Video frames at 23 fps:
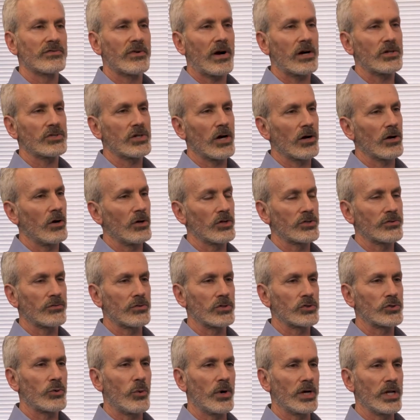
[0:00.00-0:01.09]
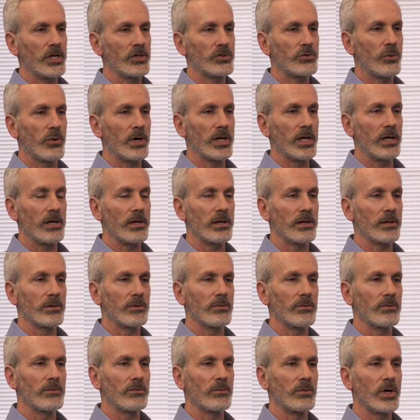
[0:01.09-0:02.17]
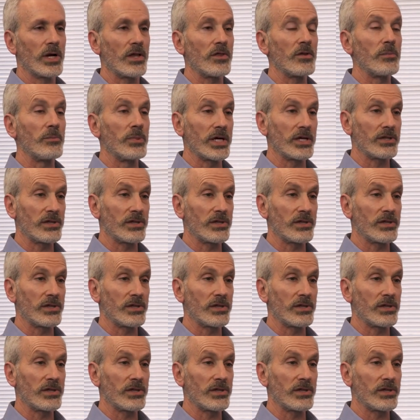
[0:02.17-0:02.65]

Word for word: far as our goals for 2020, one of the big